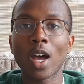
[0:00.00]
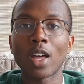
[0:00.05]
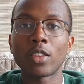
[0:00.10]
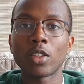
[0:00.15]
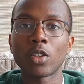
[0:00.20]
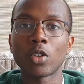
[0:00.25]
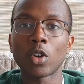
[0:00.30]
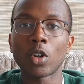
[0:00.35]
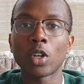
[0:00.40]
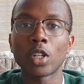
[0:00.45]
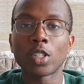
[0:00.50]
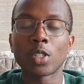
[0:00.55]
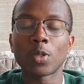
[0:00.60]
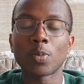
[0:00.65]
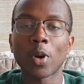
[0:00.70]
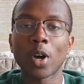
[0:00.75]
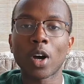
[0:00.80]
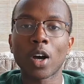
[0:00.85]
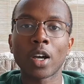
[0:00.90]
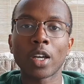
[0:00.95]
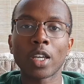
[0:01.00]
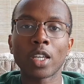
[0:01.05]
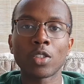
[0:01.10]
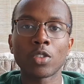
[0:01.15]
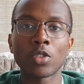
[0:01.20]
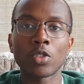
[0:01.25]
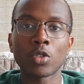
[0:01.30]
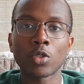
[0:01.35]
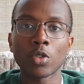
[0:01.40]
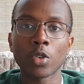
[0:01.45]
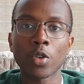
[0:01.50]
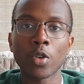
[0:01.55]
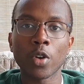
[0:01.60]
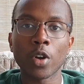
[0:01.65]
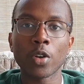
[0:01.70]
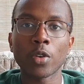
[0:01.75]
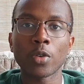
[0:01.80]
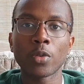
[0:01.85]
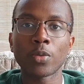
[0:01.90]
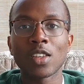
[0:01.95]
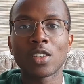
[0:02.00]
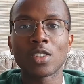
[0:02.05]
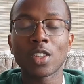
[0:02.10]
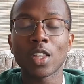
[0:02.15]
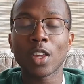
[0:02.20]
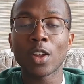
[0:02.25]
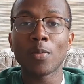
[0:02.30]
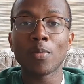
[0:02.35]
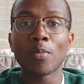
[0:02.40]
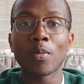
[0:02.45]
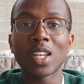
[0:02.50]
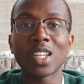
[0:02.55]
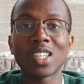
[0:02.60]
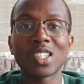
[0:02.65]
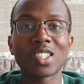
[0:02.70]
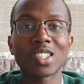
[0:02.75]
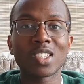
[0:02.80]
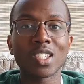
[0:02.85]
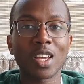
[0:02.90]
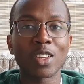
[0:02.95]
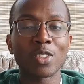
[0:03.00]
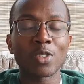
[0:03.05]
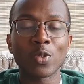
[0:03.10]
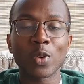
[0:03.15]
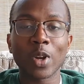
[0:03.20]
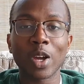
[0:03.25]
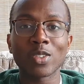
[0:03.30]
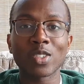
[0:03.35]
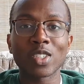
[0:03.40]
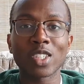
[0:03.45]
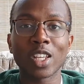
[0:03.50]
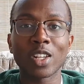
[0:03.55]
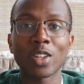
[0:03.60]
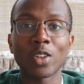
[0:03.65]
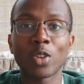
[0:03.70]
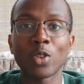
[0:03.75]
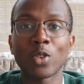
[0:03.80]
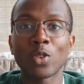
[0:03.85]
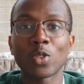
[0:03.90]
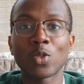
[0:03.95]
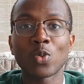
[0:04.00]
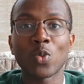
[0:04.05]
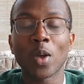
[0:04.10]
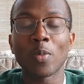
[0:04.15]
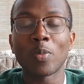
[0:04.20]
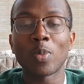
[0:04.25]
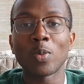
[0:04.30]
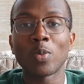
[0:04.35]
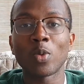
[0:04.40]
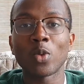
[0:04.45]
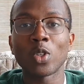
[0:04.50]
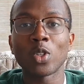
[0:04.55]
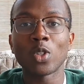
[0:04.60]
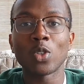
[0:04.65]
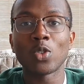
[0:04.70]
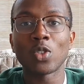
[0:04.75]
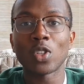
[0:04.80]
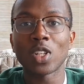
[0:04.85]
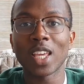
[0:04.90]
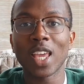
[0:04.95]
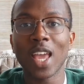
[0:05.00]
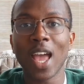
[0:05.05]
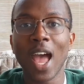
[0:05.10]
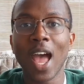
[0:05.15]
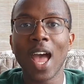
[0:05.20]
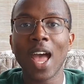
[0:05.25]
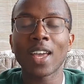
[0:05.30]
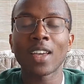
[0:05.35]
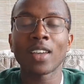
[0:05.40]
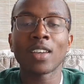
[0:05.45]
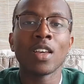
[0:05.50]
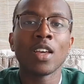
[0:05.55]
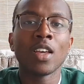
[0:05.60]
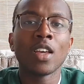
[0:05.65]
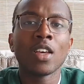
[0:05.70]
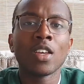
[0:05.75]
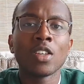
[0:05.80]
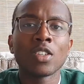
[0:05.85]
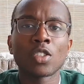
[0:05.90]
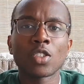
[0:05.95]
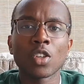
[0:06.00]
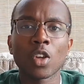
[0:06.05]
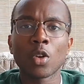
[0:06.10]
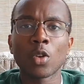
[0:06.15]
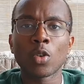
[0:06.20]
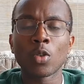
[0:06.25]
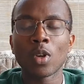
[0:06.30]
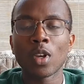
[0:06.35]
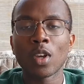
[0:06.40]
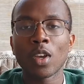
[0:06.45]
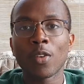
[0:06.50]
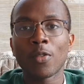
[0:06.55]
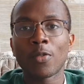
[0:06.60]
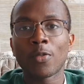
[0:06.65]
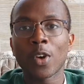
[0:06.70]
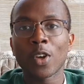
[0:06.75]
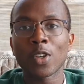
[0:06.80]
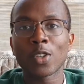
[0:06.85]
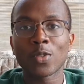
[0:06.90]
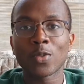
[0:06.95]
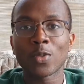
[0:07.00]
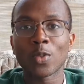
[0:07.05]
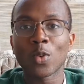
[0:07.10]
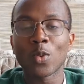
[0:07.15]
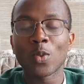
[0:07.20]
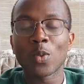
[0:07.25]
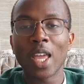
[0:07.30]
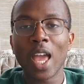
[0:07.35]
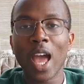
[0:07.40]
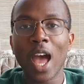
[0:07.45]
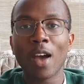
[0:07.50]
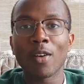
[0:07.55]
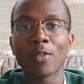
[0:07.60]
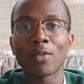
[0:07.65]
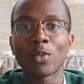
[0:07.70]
at the Knowledge Spa in Truro. So there are many sites throughout St. Luke's where people usually hang. So first of all, we have